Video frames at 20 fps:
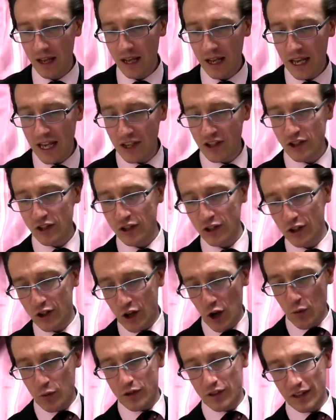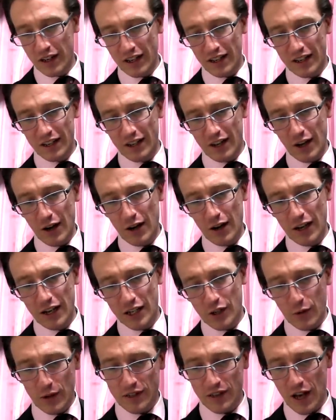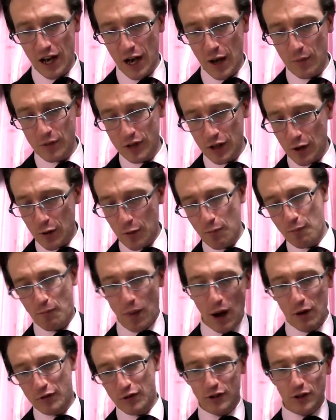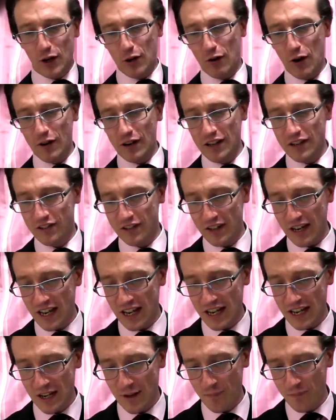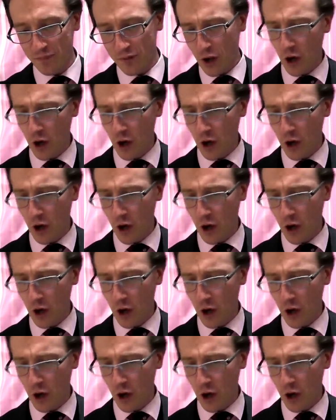He scooped the little girl into his arms and bounced her on his knee.